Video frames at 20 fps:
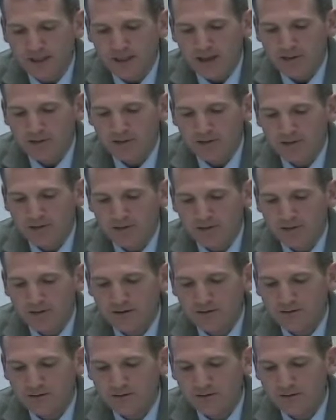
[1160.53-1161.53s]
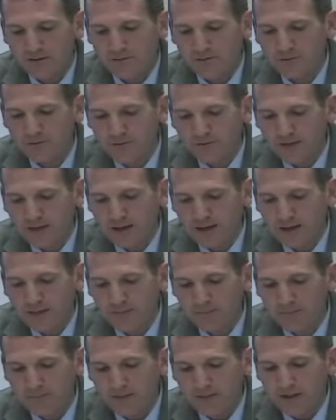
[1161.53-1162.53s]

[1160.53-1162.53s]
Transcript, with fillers: and we would increase a full-time